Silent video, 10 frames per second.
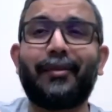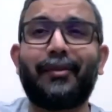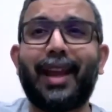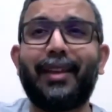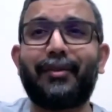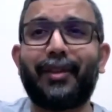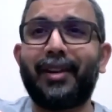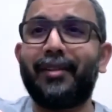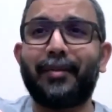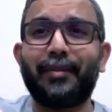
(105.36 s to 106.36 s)

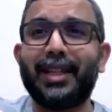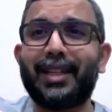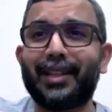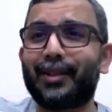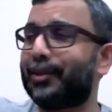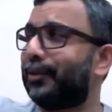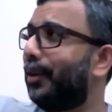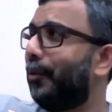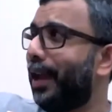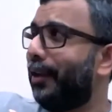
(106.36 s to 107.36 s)
500 meters
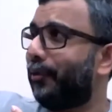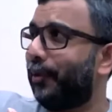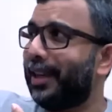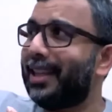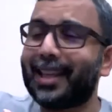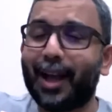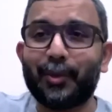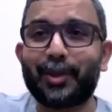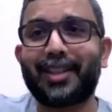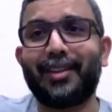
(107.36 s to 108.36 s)
away from his
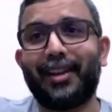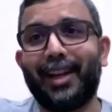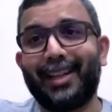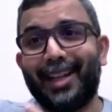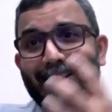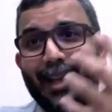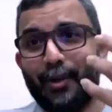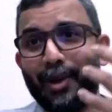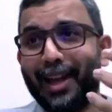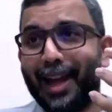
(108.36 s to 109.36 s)
house. All right. That's
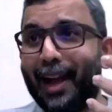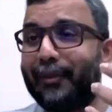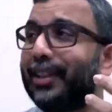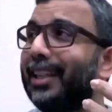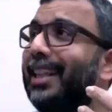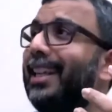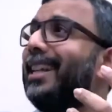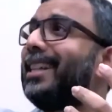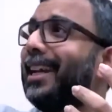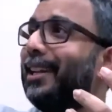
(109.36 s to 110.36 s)
how, after he
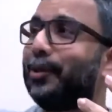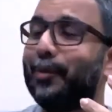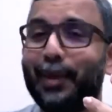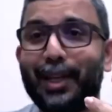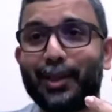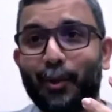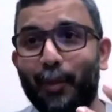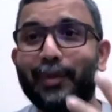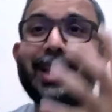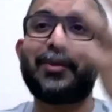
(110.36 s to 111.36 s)
decided to build his
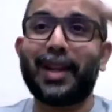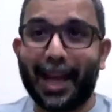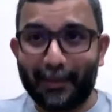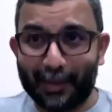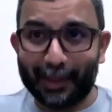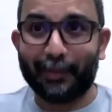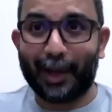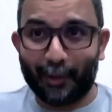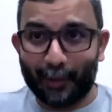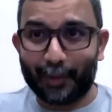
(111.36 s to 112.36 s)
home, that's when I built
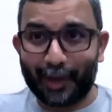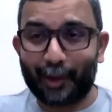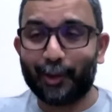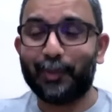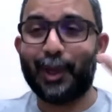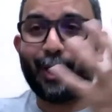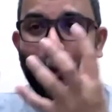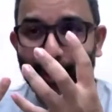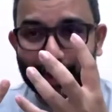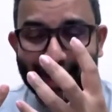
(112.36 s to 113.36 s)
my home. So I could be
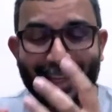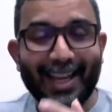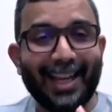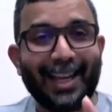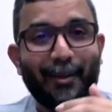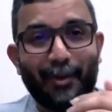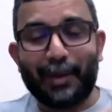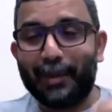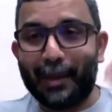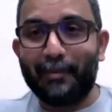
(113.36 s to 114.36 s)
close
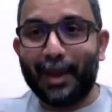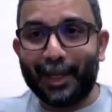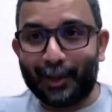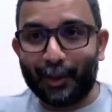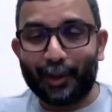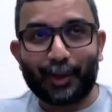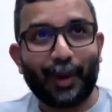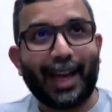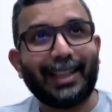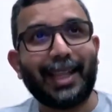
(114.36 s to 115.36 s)
with my mentor. So
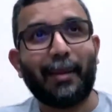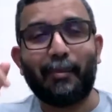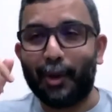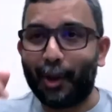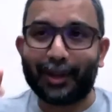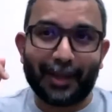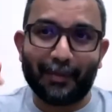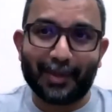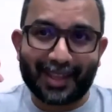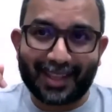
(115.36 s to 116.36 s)
I take block
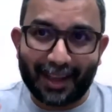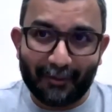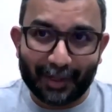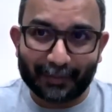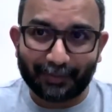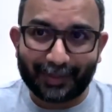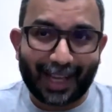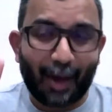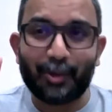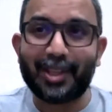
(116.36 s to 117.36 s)
number 7,
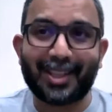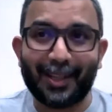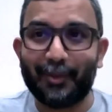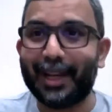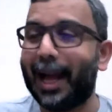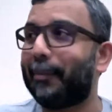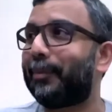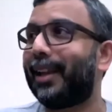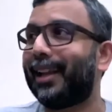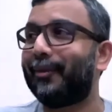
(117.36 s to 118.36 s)
counsel with
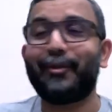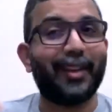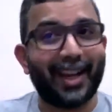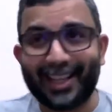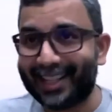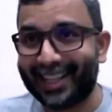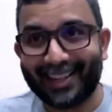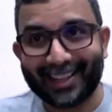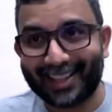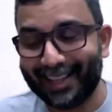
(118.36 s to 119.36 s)
upline, very
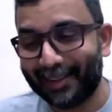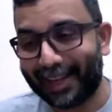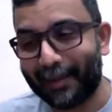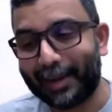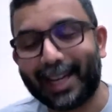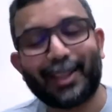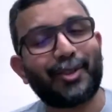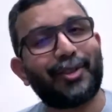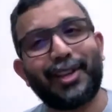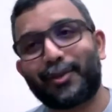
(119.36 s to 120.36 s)
seriously. Okay. But Dato
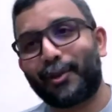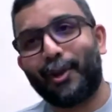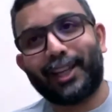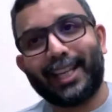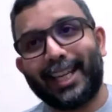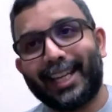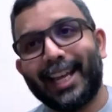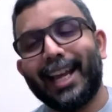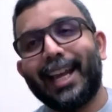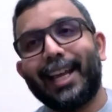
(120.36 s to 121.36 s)
Sri is rocking it
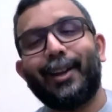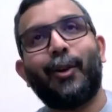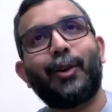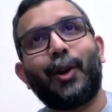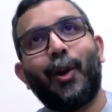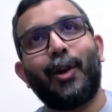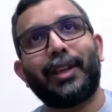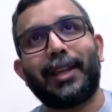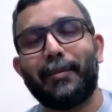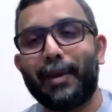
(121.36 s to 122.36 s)
in Hong
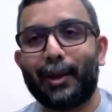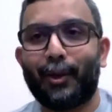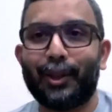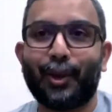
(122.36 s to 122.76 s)
Kong. He met all